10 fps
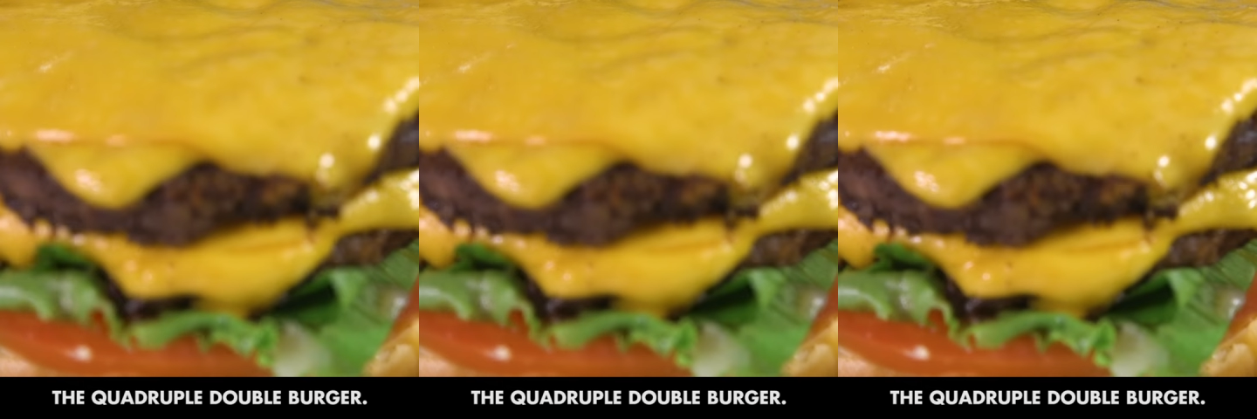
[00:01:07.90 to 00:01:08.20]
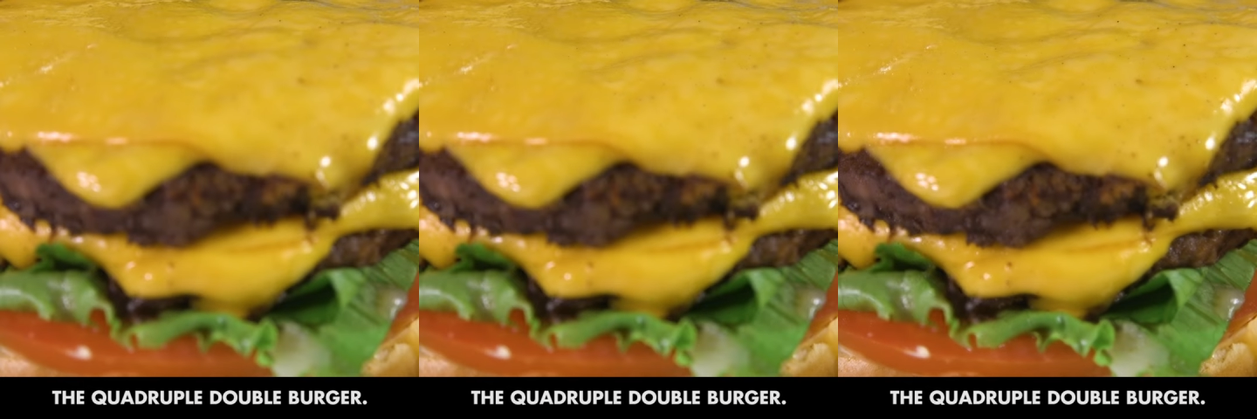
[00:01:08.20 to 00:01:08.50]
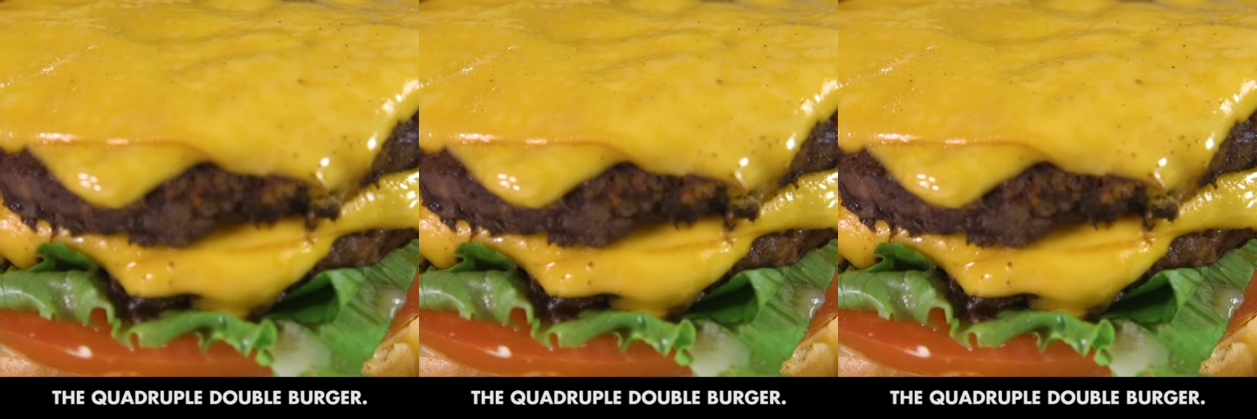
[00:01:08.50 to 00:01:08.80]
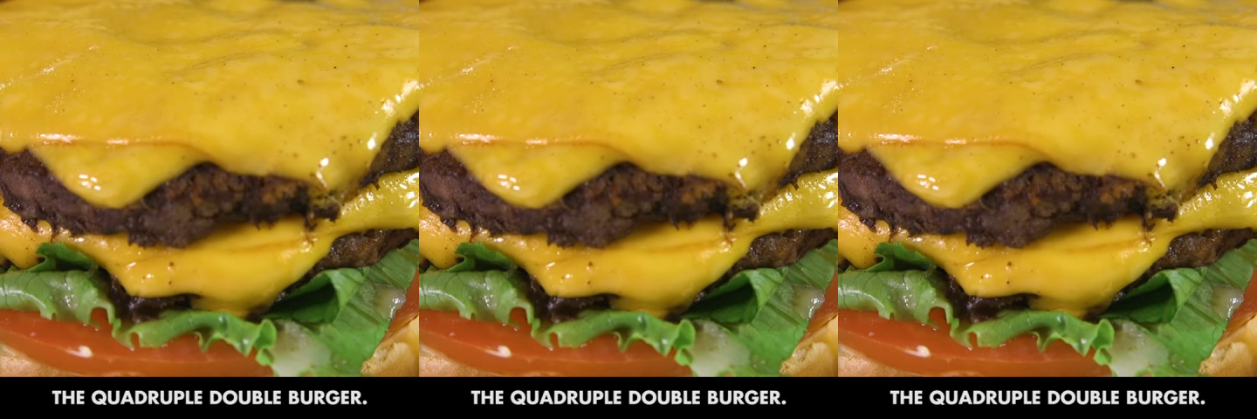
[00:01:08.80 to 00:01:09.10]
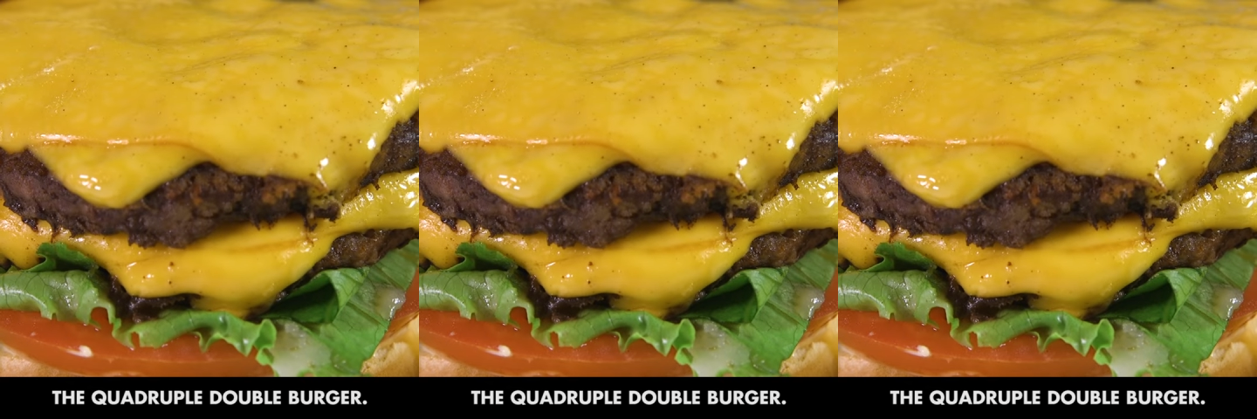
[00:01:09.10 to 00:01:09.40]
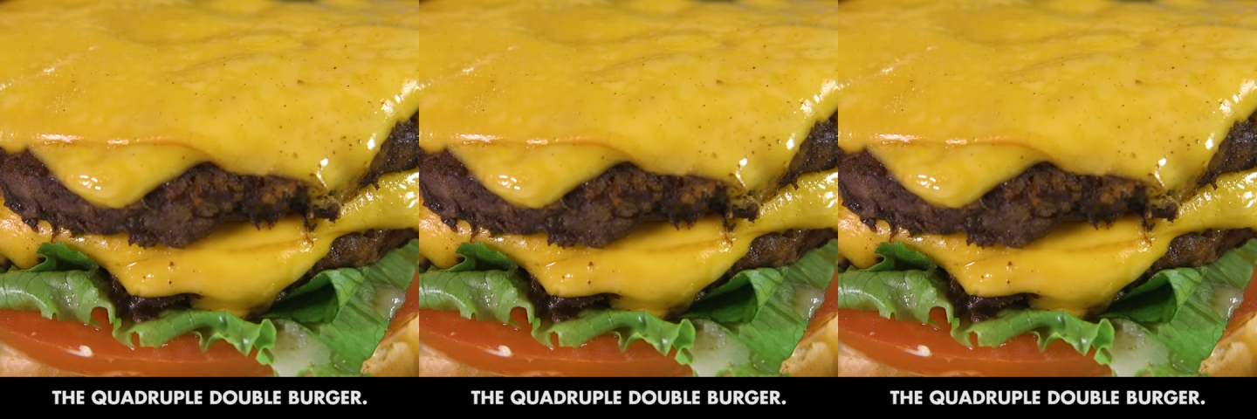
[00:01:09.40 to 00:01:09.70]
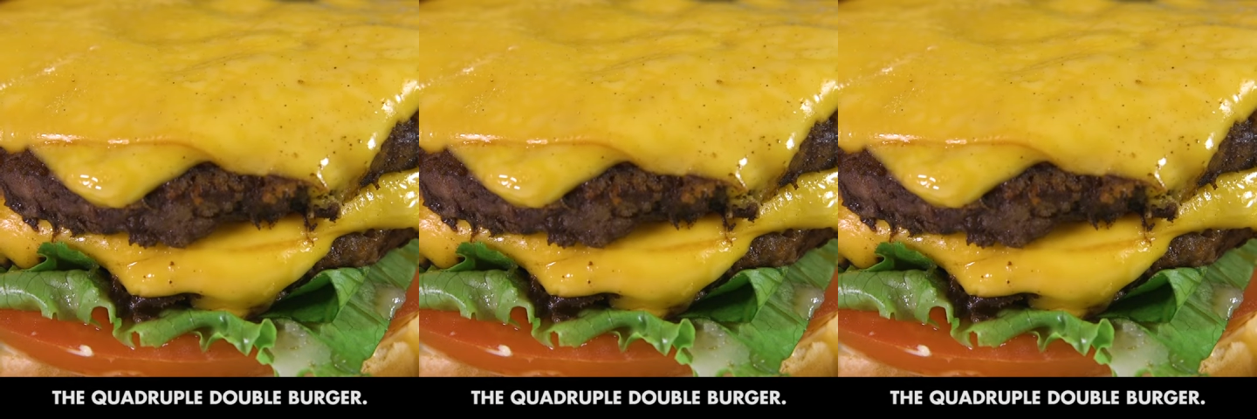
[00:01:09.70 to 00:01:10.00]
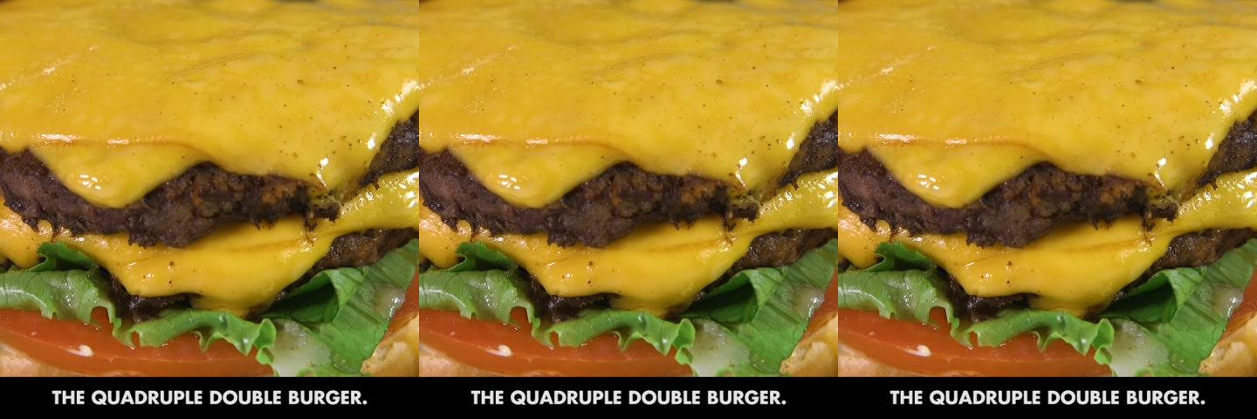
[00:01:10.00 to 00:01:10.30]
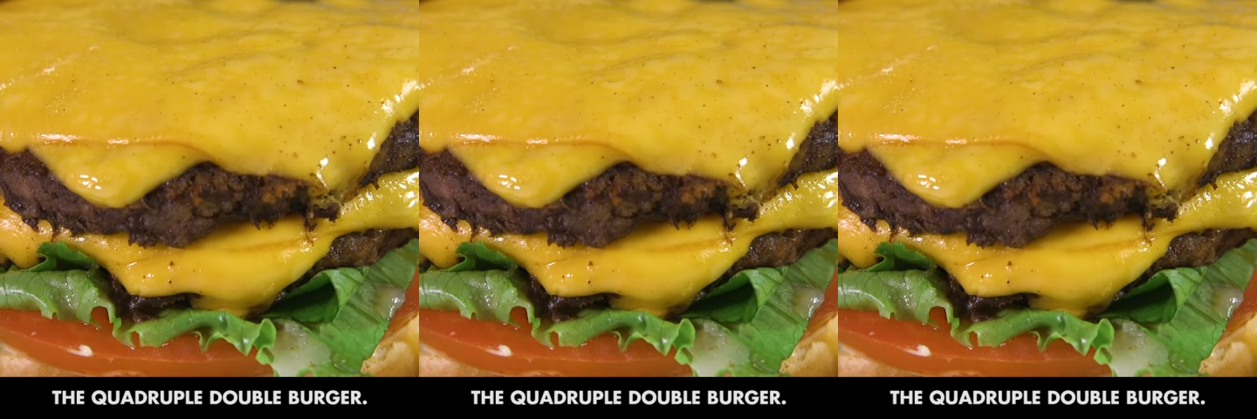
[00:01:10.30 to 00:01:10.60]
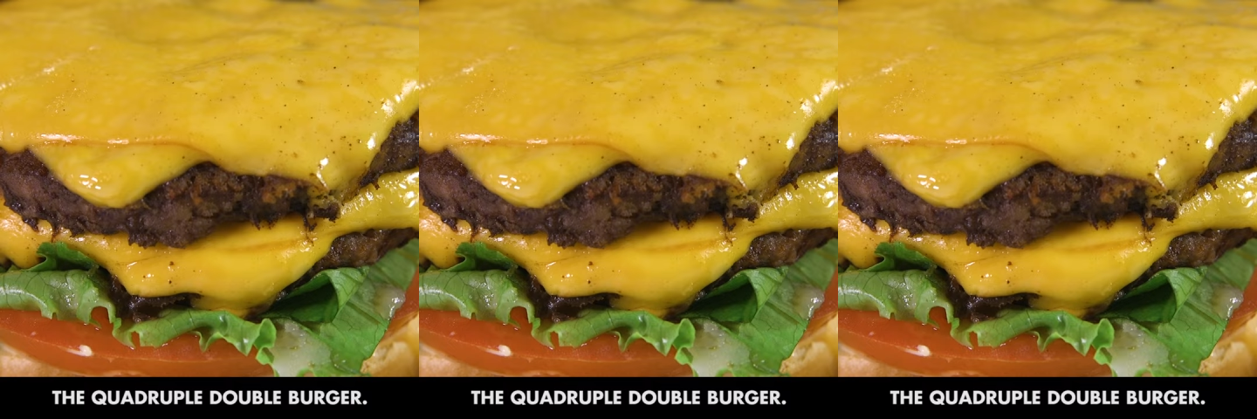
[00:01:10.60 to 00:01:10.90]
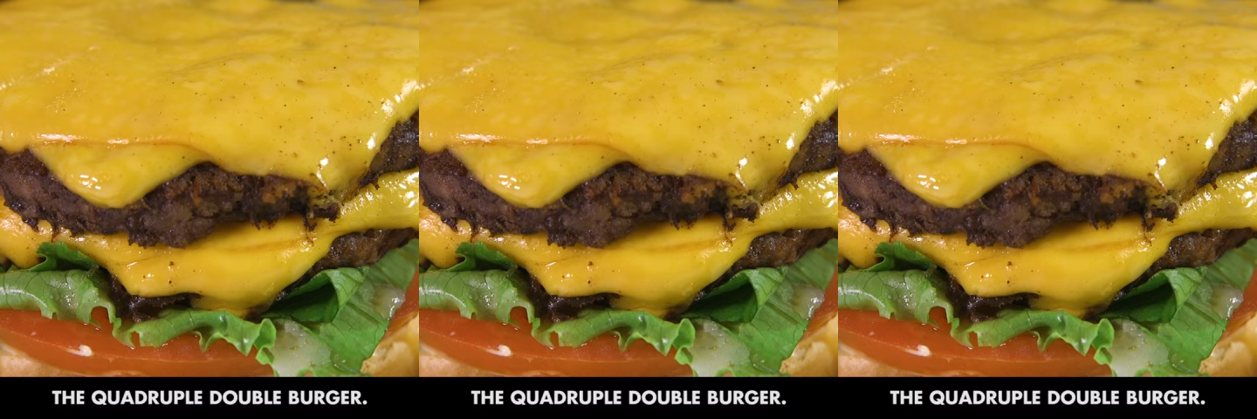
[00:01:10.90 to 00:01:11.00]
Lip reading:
Nobody's mouth can be seen.